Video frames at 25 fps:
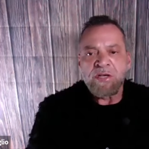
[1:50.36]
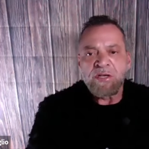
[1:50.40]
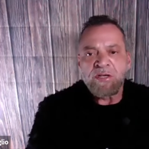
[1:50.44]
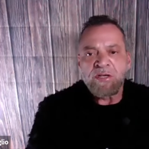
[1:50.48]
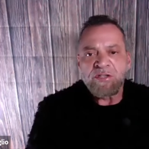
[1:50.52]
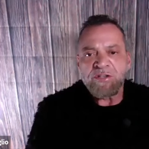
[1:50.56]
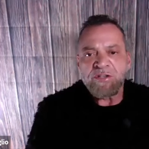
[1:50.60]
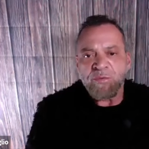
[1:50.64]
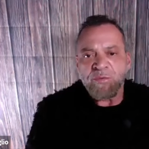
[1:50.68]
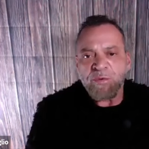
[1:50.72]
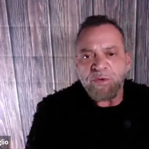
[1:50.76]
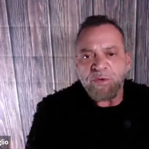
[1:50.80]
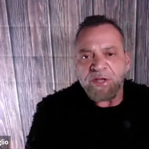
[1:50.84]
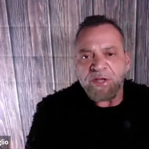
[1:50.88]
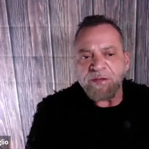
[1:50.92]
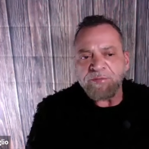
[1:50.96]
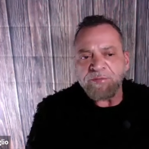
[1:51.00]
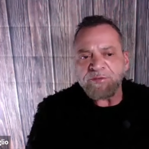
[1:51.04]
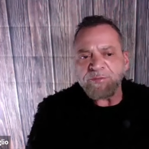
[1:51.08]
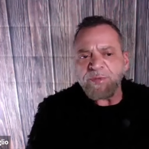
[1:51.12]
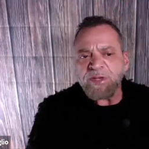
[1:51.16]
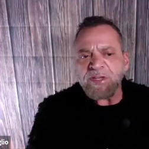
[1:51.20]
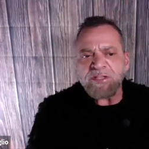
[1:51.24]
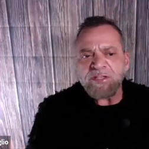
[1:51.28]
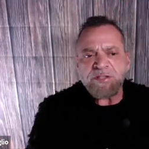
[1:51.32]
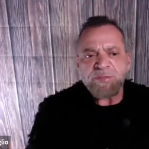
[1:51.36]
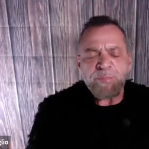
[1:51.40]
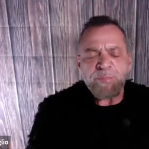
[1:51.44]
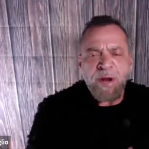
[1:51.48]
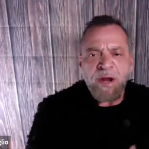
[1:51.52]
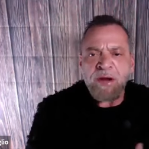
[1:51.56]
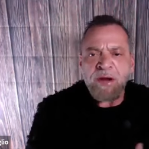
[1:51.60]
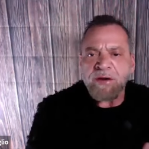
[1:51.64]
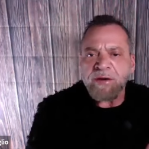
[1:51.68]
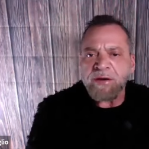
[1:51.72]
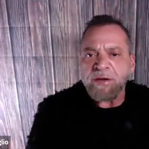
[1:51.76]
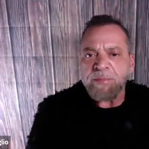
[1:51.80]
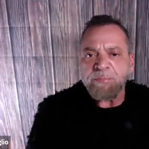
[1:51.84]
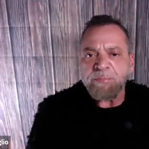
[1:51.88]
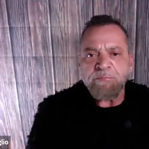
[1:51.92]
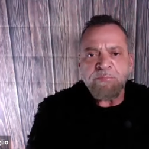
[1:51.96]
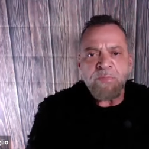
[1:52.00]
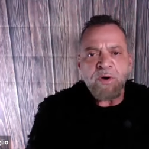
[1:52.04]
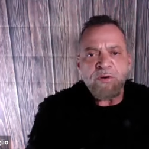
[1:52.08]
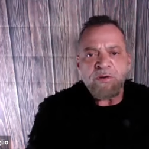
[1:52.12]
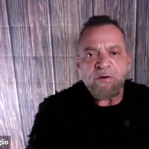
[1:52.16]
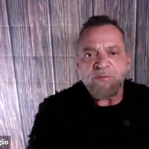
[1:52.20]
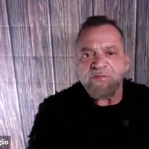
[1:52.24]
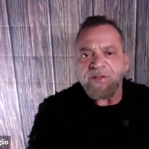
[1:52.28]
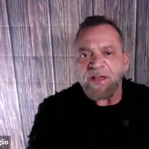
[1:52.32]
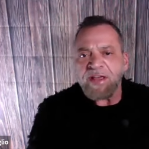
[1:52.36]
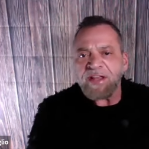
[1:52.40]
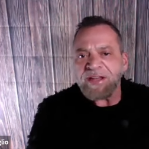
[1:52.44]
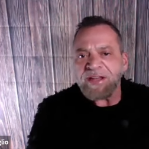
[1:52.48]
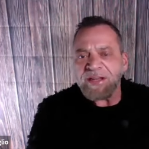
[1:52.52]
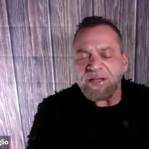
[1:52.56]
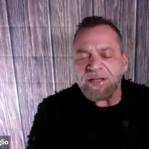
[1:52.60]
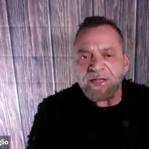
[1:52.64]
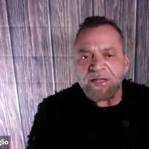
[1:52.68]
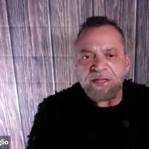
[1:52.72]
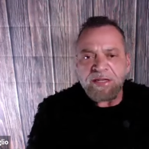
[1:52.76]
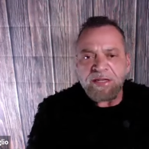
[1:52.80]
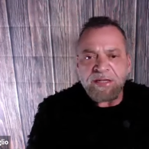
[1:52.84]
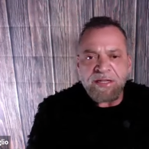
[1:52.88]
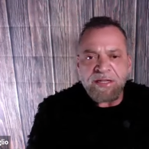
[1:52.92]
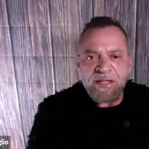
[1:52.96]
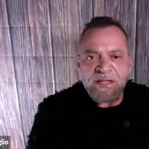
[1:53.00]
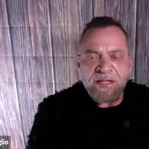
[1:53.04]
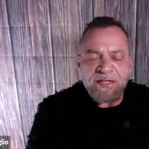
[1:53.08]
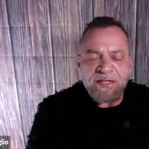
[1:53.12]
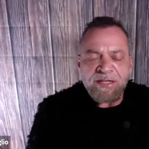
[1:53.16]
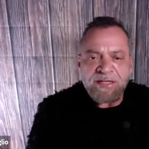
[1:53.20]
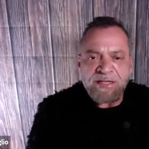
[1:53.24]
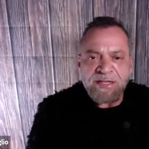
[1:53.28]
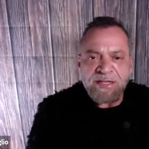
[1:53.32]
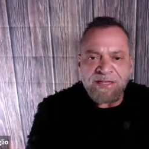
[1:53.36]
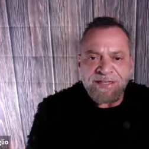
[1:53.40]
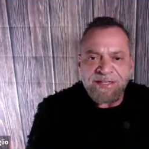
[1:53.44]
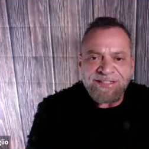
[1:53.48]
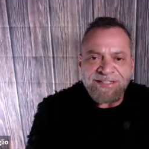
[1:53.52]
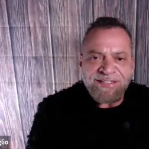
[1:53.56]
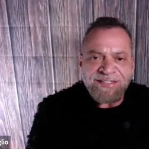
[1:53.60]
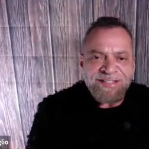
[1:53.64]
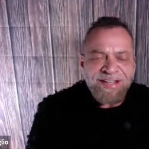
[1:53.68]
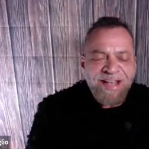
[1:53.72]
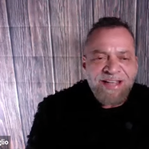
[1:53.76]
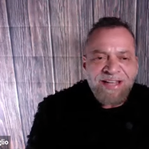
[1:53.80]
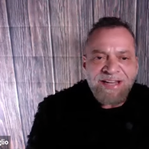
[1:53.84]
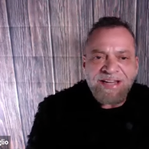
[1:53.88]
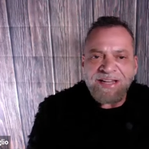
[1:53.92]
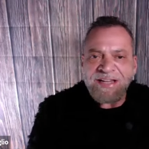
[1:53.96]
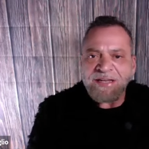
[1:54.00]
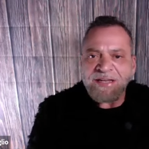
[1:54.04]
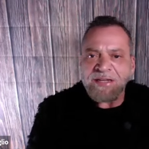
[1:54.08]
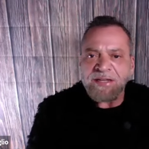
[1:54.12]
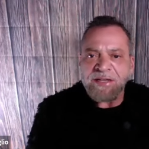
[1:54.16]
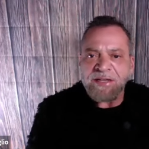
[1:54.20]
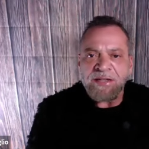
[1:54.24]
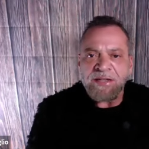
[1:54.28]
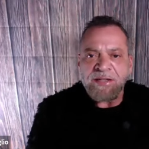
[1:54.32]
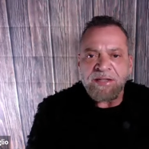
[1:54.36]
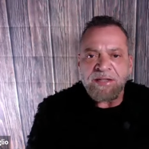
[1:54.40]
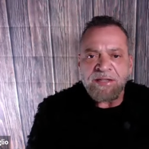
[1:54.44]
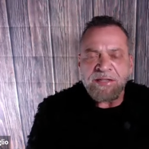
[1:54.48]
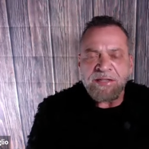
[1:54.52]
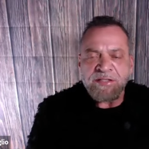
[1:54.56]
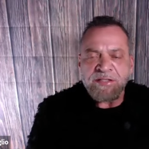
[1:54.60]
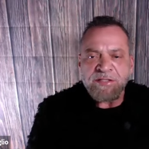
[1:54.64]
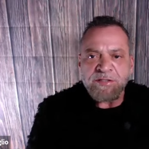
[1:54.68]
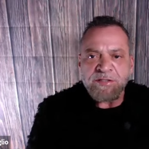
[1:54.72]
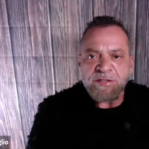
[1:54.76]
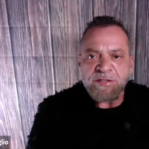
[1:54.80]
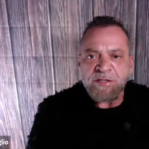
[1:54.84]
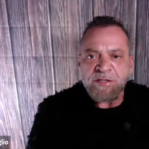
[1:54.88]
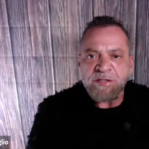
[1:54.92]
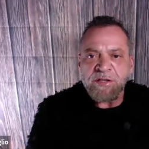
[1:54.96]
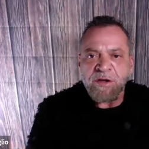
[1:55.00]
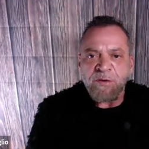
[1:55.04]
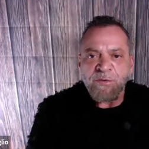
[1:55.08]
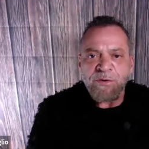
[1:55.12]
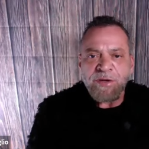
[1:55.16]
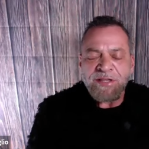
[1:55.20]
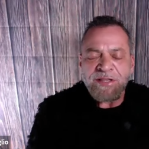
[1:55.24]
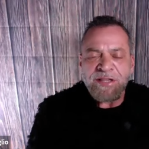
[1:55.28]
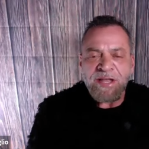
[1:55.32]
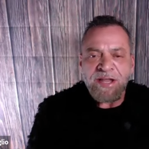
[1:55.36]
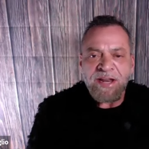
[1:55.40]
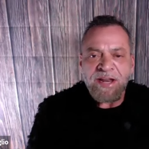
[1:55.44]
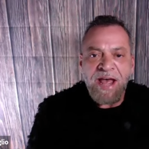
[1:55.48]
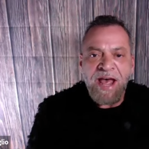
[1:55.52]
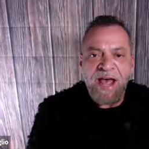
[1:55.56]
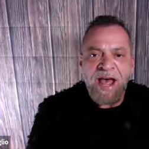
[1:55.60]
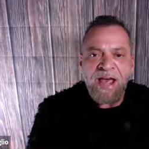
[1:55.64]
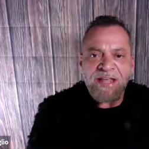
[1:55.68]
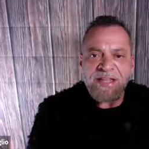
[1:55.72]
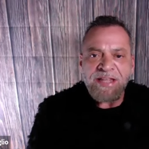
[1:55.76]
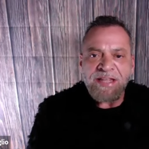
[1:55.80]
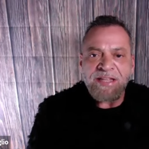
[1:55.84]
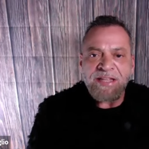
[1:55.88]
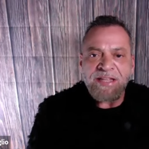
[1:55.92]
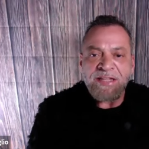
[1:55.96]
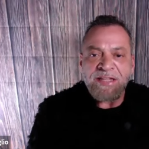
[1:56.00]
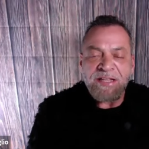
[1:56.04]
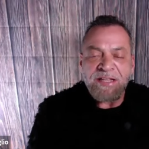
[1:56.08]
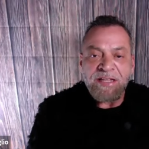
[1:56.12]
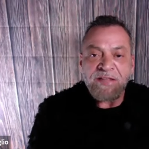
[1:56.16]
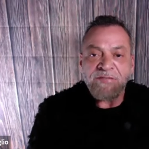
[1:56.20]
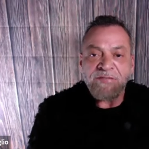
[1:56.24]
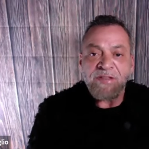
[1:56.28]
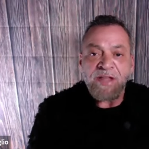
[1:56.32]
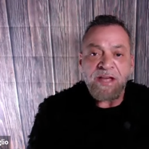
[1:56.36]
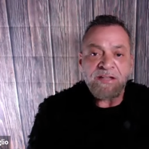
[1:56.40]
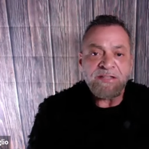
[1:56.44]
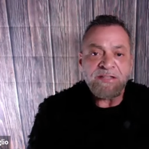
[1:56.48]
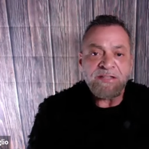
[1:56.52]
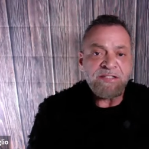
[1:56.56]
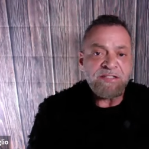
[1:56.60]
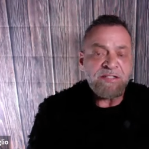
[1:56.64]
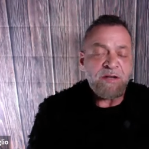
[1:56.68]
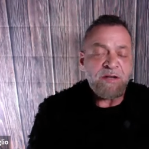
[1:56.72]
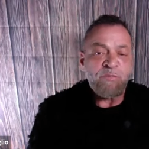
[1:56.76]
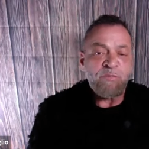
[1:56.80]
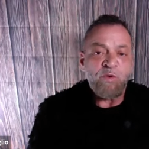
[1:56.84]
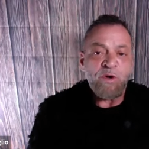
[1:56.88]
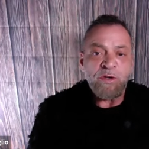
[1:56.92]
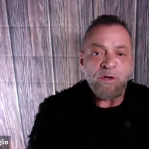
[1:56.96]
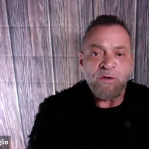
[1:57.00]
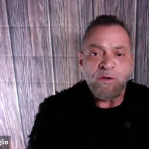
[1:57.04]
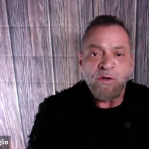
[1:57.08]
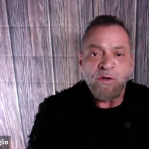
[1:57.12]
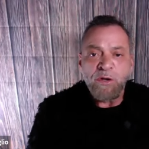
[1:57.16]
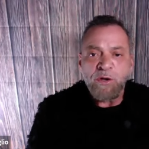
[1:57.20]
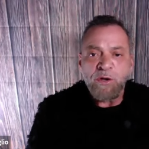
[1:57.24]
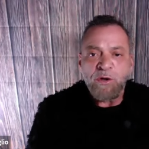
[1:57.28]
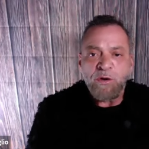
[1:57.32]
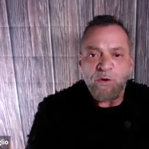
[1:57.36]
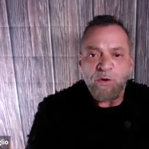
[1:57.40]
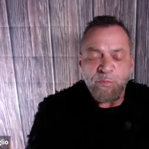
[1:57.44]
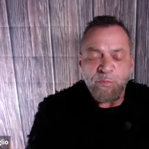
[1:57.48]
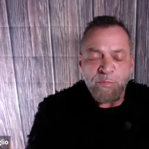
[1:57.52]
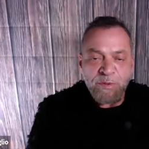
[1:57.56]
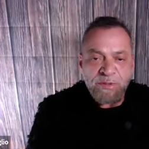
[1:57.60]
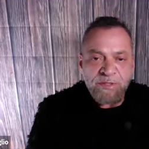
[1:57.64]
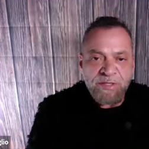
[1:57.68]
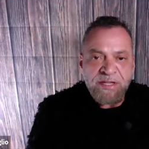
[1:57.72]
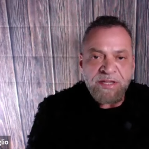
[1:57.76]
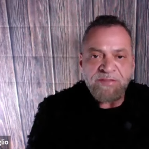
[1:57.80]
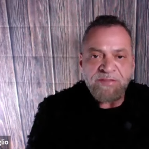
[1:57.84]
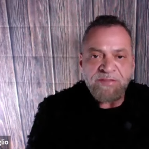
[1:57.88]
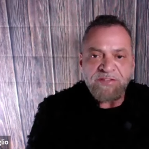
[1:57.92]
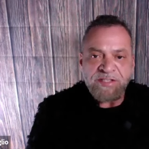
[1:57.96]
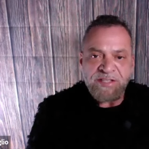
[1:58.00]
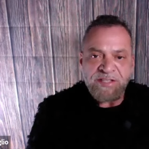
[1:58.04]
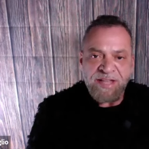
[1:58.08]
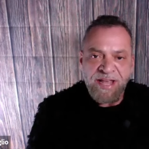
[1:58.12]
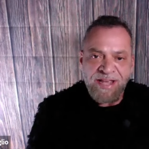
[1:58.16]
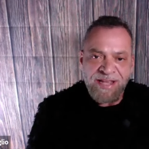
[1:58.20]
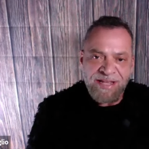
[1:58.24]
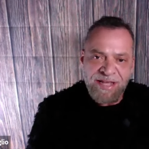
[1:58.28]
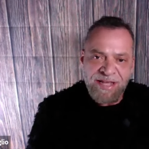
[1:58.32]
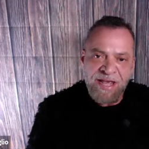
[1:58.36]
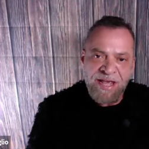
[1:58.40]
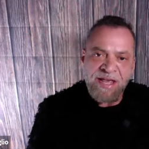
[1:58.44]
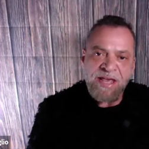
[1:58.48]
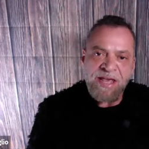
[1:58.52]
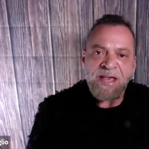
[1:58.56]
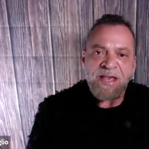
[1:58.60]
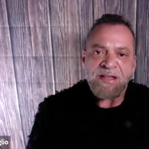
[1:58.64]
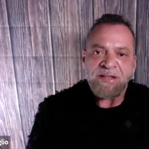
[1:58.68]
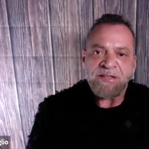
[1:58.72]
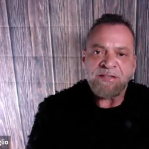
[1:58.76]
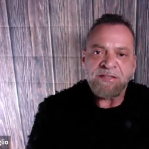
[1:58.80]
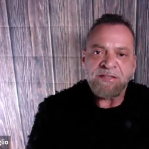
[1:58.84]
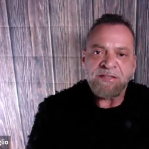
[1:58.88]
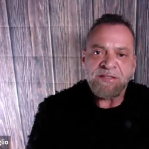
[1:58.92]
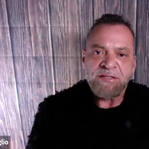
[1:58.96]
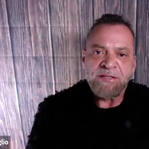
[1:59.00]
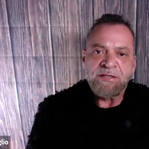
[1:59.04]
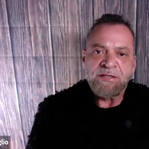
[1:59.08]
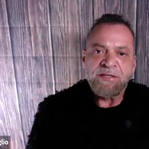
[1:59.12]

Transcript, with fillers: So what keeps me inspired and motivated and it, it excited is knowing that I can give that to someone who believes they can't